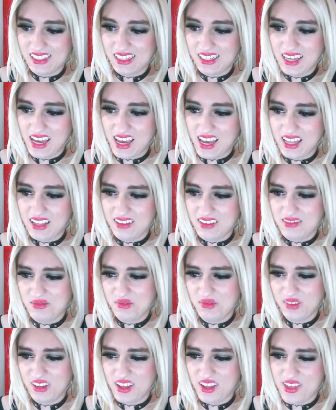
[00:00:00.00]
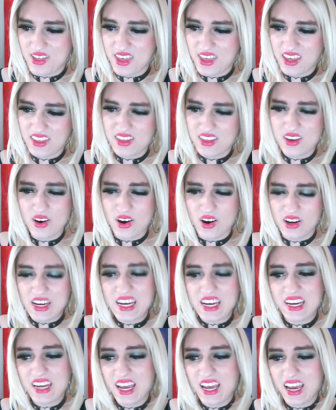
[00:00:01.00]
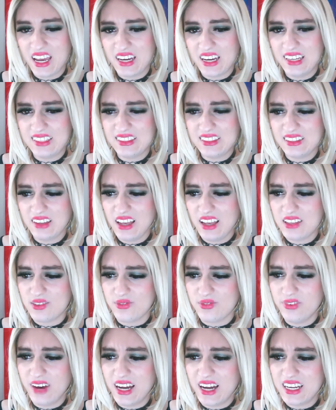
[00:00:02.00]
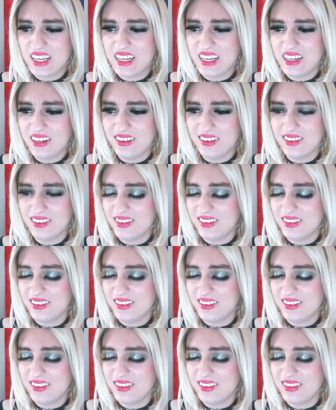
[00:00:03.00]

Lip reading: I think the onion head, it's funny,